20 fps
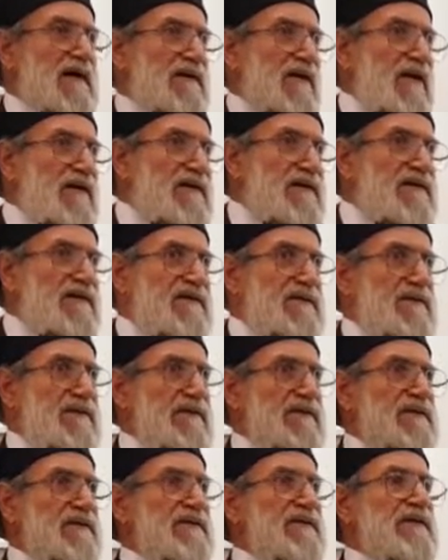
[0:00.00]
An artist is
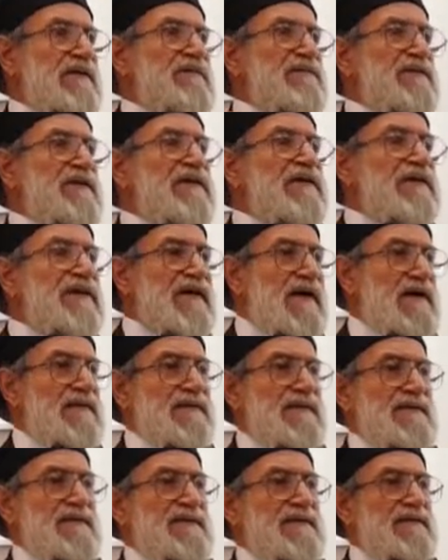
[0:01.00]
supposed to be a
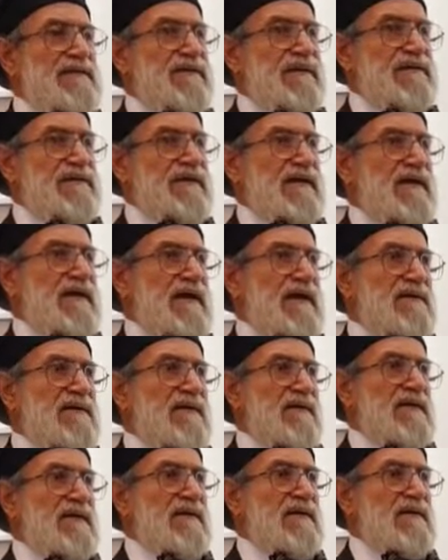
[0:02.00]
visionary. So
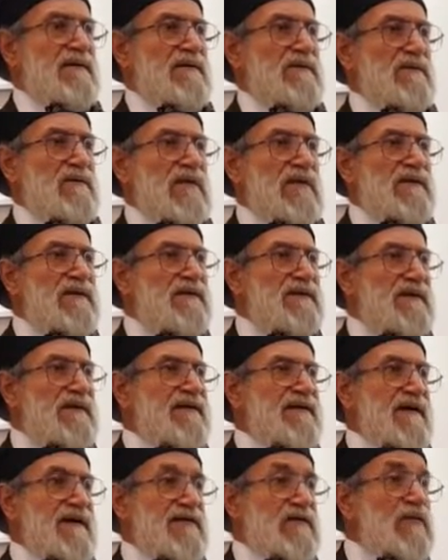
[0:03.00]
one of the
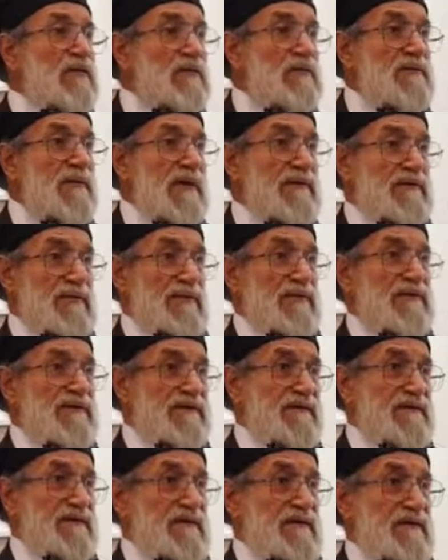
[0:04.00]
things I do in my
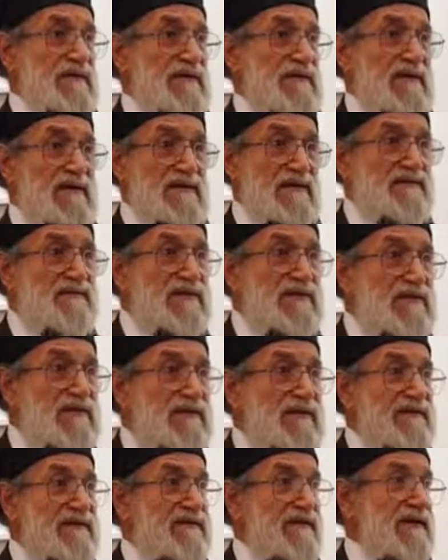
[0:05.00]
personal work, I love
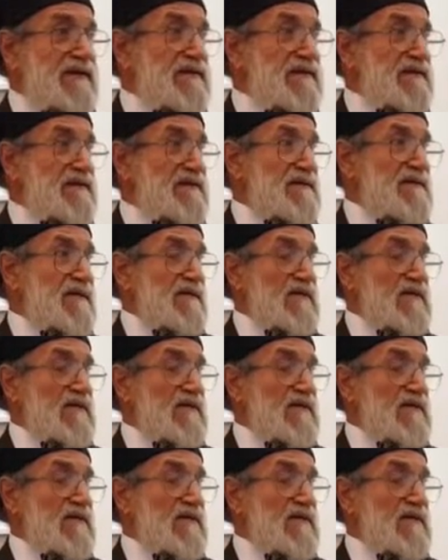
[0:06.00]
doing, is taking